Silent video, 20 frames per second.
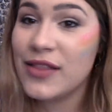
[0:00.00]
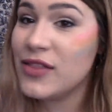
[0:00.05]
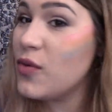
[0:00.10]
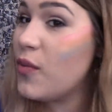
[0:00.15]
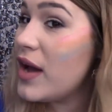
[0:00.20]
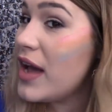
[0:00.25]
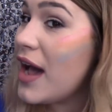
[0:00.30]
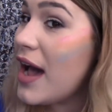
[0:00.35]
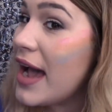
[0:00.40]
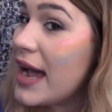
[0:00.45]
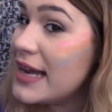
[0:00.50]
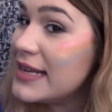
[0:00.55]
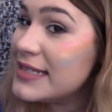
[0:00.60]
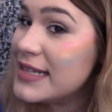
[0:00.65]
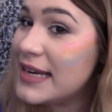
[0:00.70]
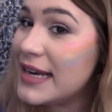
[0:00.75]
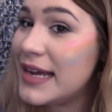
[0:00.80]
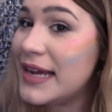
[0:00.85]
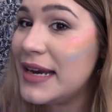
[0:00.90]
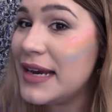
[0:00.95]
the way I
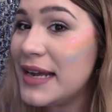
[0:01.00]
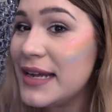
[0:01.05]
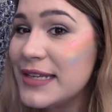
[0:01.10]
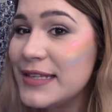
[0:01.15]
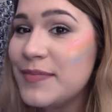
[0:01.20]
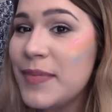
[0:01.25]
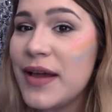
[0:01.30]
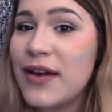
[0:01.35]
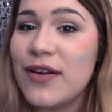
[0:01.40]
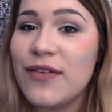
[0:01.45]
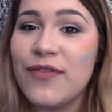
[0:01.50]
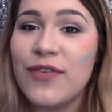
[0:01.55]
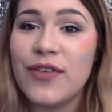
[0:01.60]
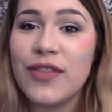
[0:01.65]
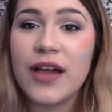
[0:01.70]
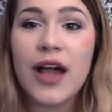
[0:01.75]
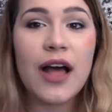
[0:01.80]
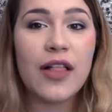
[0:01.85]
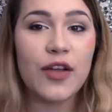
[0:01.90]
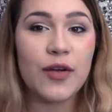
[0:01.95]
did it is better for
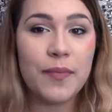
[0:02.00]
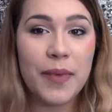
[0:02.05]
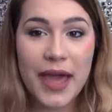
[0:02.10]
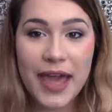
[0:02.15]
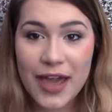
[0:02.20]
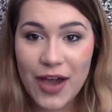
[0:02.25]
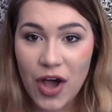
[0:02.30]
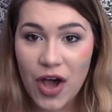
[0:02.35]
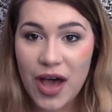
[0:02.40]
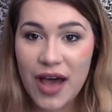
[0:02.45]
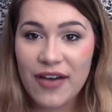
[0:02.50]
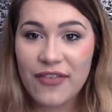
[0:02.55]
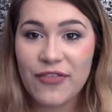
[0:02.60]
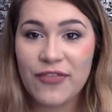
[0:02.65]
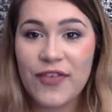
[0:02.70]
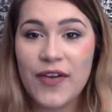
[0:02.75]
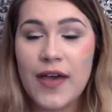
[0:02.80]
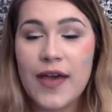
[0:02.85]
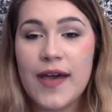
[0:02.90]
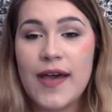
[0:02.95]
the color
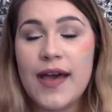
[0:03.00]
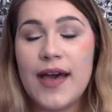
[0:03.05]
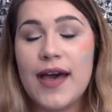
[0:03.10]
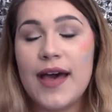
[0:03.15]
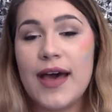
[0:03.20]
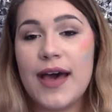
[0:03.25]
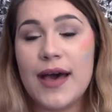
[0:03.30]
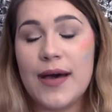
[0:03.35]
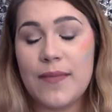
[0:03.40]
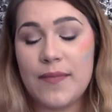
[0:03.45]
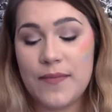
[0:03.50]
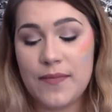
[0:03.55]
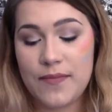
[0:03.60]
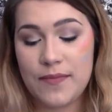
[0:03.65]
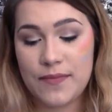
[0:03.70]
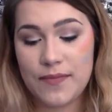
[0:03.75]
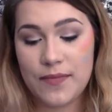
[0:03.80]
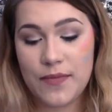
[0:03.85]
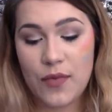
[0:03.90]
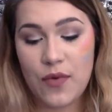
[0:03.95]
payoff
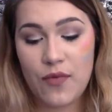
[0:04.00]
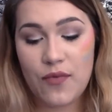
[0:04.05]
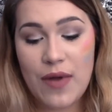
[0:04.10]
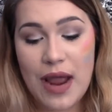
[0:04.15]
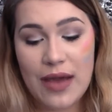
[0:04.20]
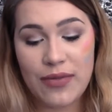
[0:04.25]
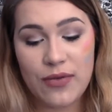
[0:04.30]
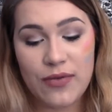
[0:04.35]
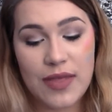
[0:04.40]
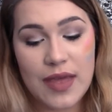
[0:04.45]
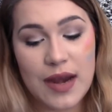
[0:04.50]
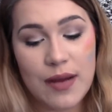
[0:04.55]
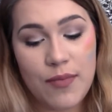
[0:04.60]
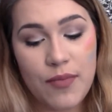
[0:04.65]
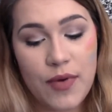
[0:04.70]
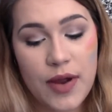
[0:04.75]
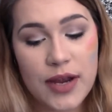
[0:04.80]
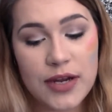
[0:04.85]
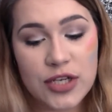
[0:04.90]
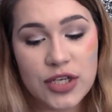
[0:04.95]
um, rather than a
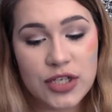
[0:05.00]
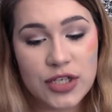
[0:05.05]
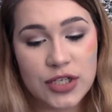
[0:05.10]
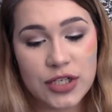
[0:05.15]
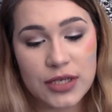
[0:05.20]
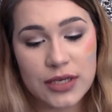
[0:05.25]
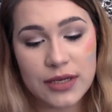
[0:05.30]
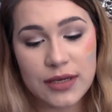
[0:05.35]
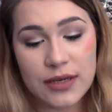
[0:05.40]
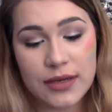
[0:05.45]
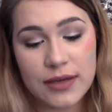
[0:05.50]
brush.